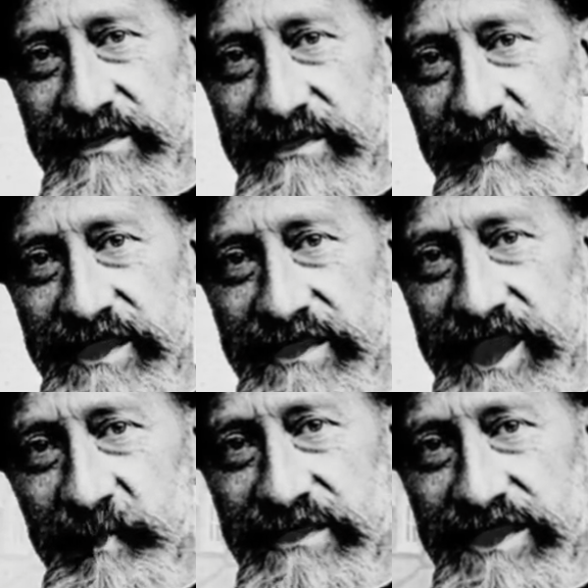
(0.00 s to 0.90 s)
as a
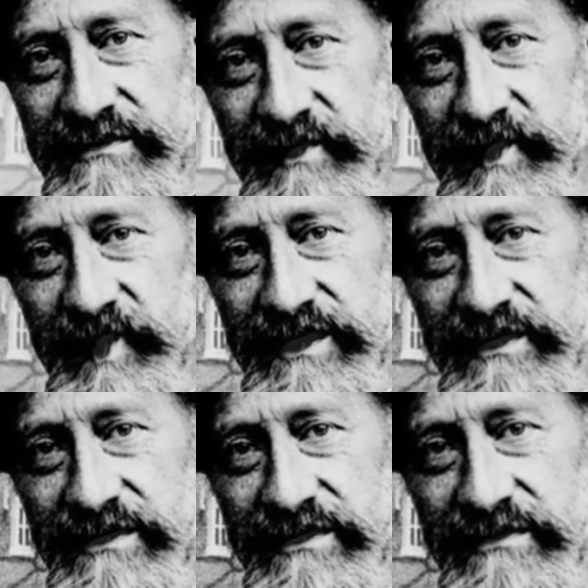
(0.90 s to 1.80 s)
language
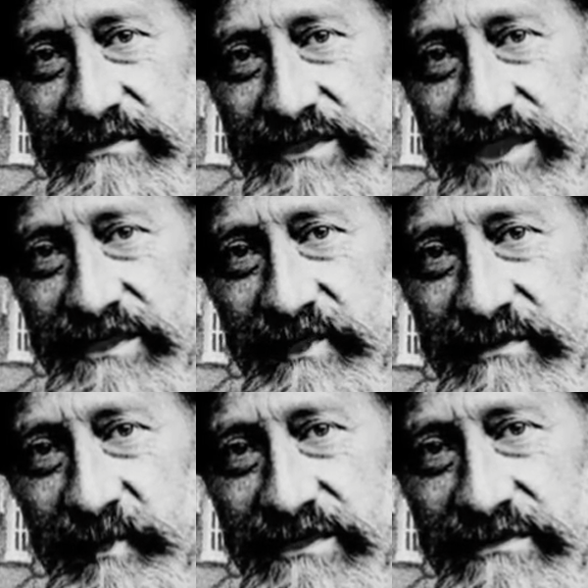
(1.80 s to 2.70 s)
teacher in
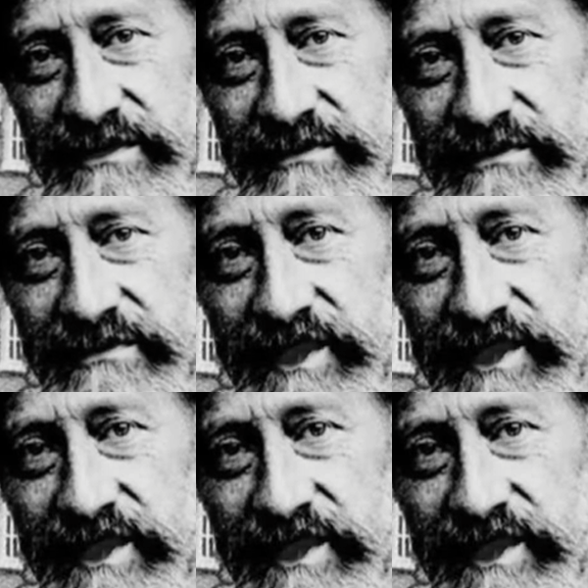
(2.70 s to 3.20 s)
Zikawei, a